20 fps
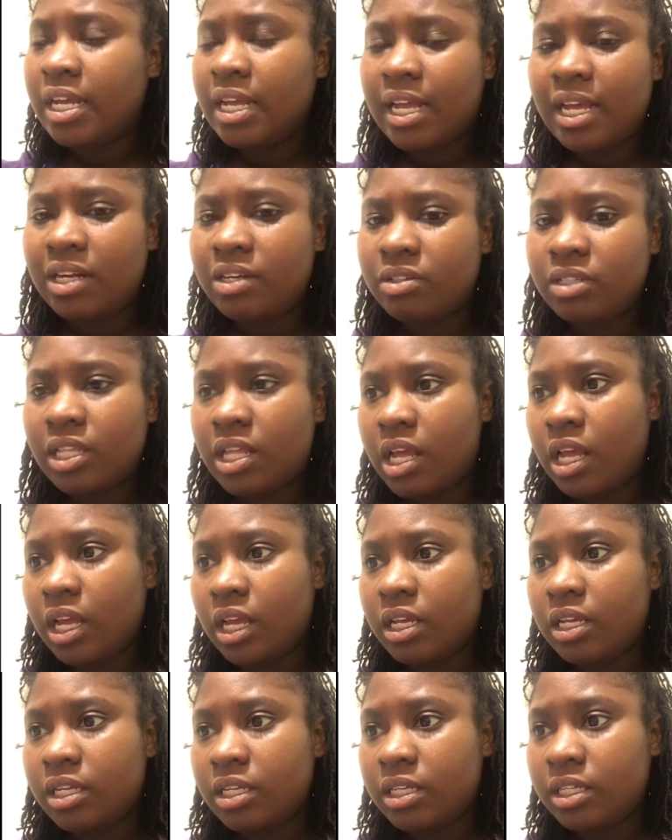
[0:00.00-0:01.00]
I don't think
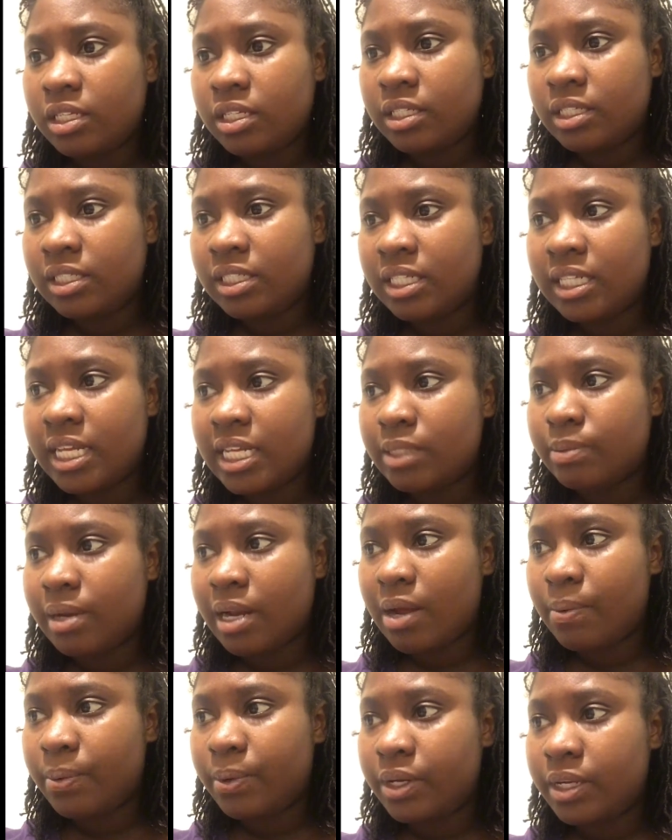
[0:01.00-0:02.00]
that that's what I
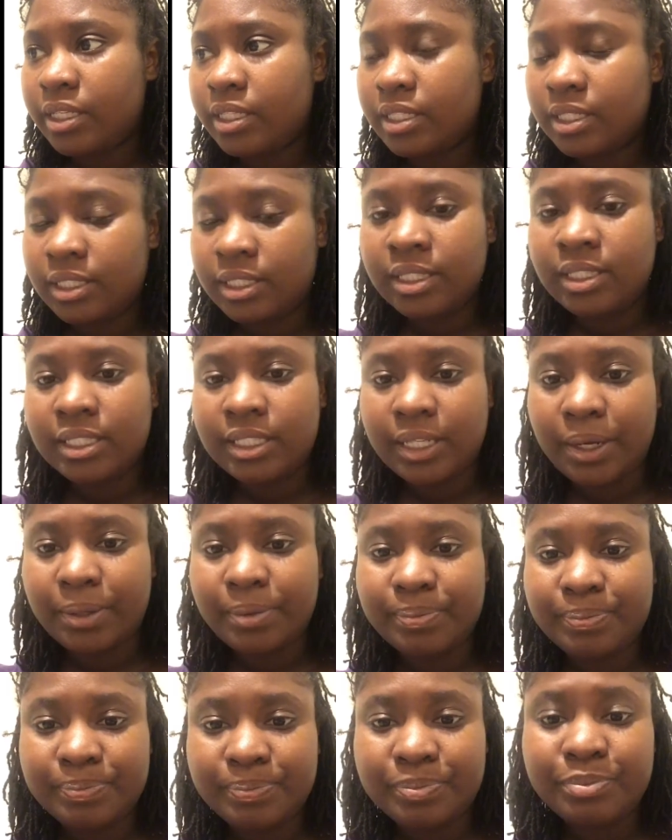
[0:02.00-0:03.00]
want. So,
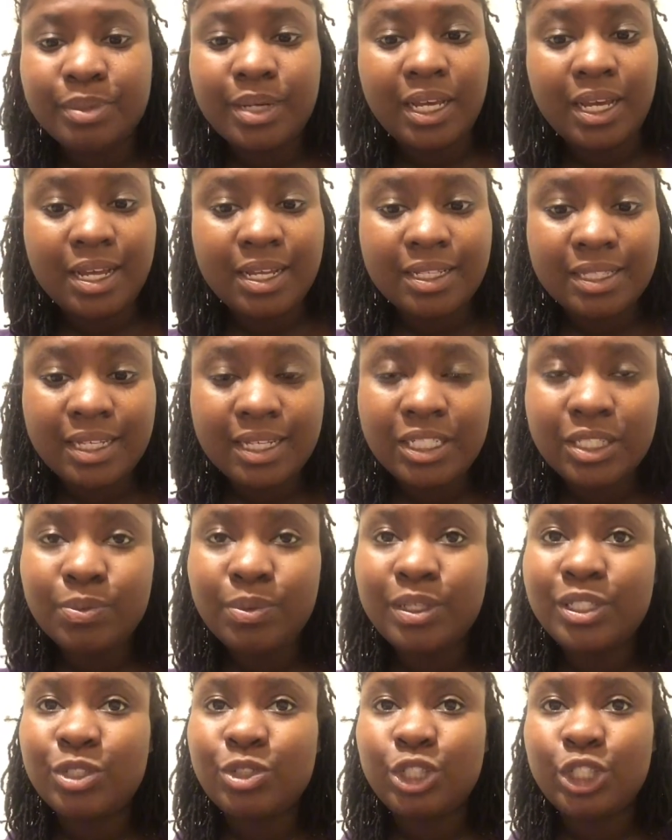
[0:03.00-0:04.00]
but yes, I just
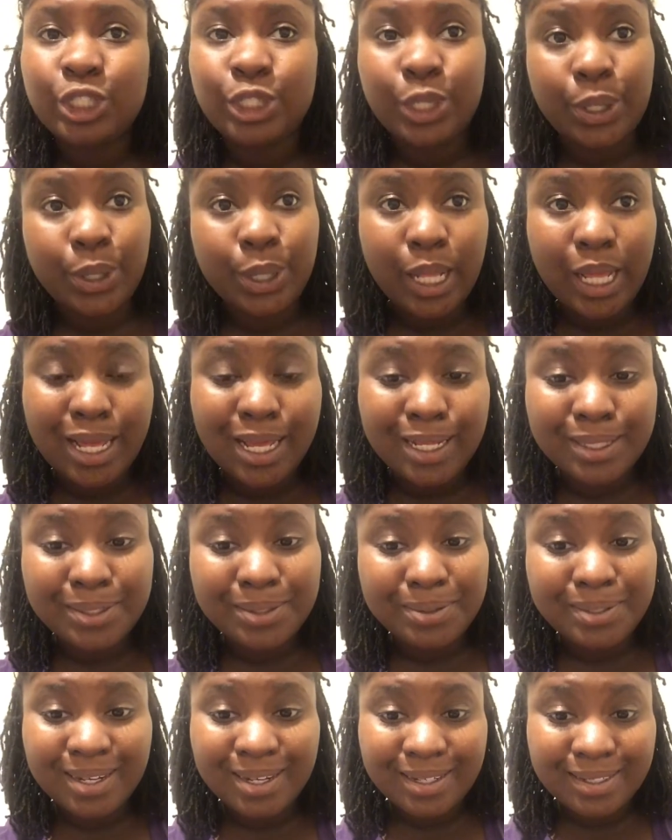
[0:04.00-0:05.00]
wanted to share that to
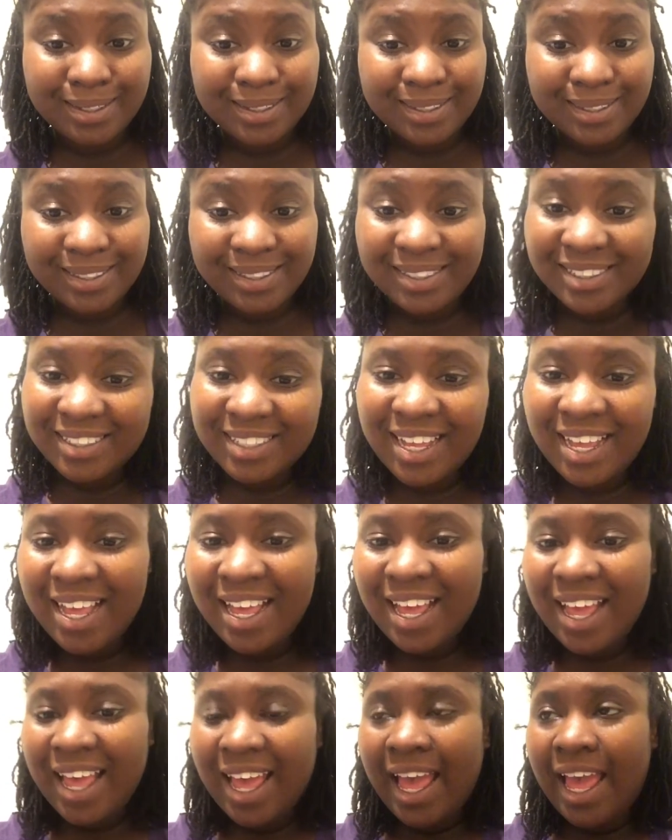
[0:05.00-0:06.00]
you guys.
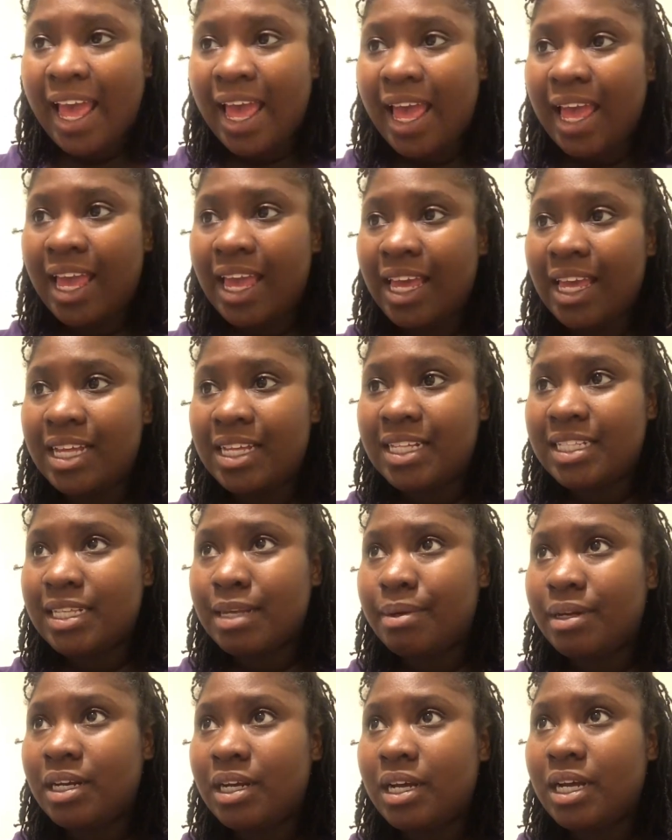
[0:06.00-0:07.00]
And I'm
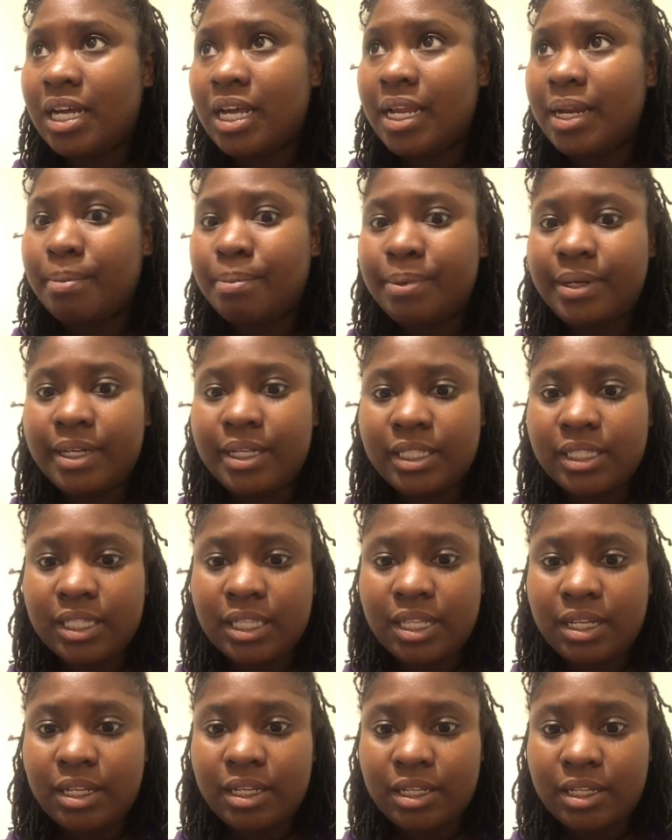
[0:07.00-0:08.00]
gonna go ahead and put
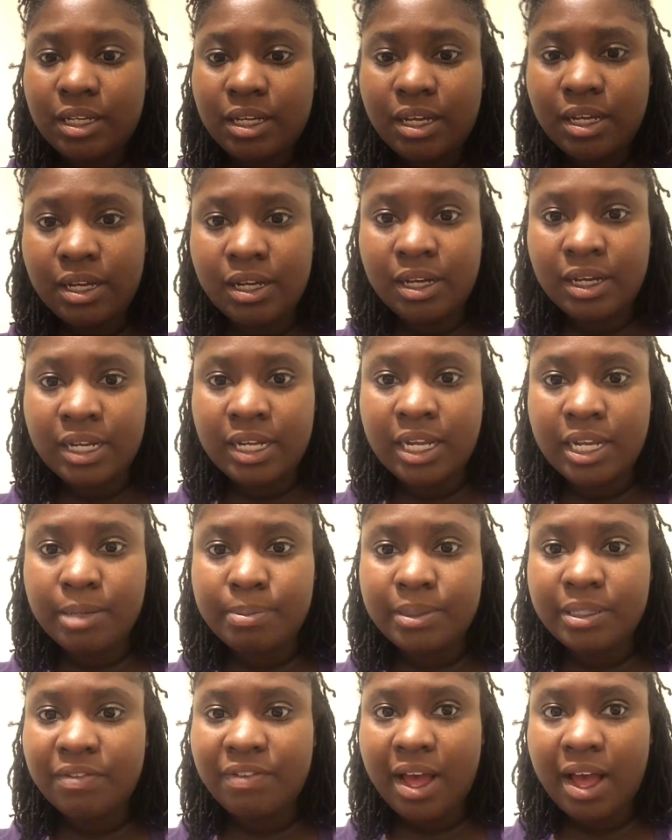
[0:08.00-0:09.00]
the
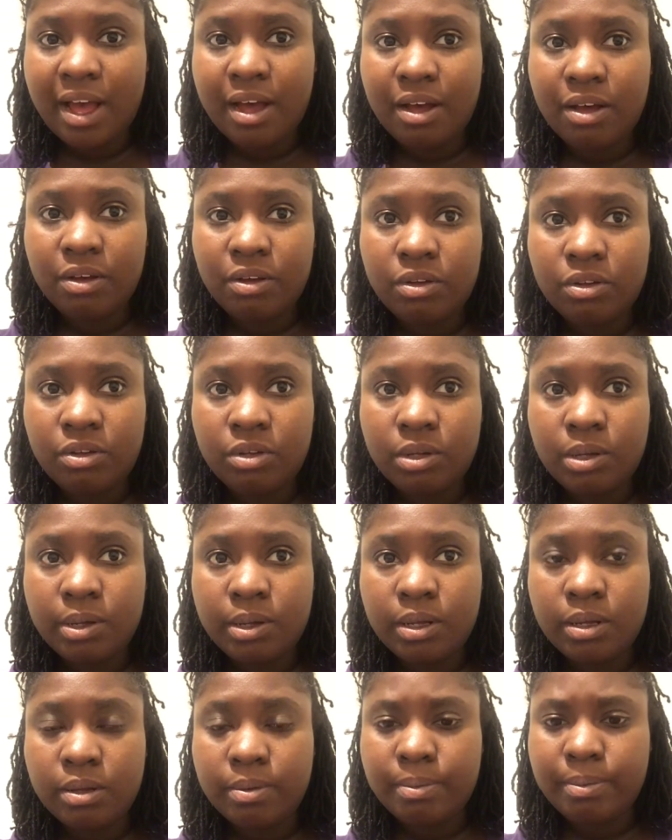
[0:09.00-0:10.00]
clips of how
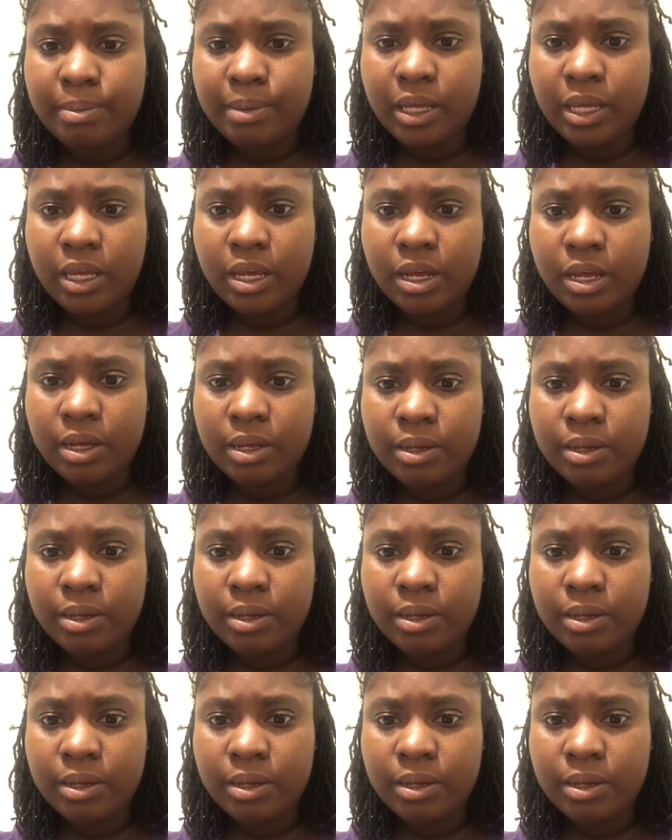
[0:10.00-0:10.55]
me